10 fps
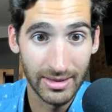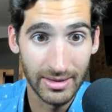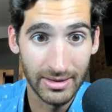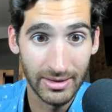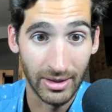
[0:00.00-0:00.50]

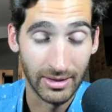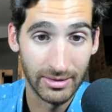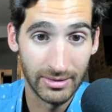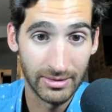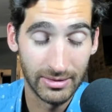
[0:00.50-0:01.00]
look,
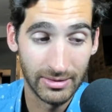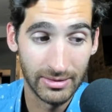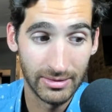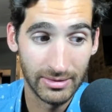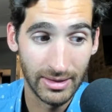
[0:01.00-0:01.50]

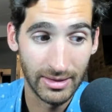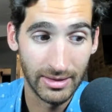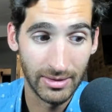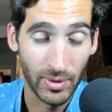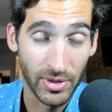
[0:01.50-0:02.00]

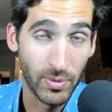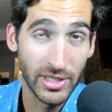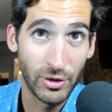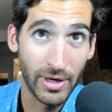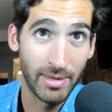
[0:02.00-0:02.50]
when you win
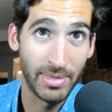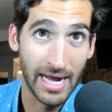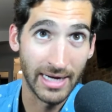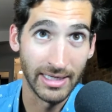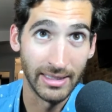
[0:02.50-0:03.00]
Strade
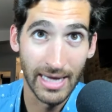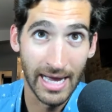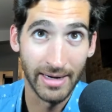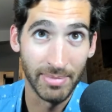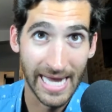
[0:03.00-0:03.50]
Bianche
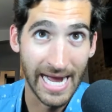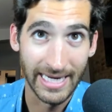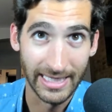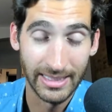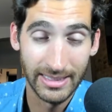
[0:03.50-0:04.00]
on a
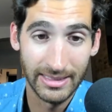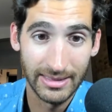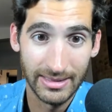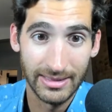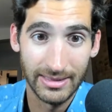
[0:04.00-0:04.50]
Bianche,
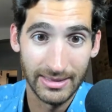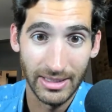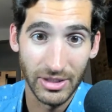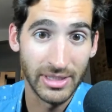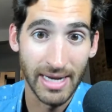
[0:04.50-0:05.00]

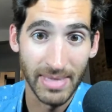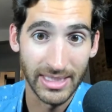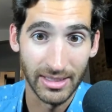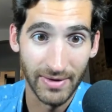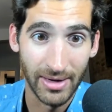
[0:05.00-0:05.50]
you're just not
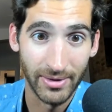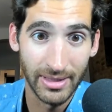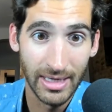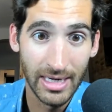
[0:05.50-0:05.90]
messing around.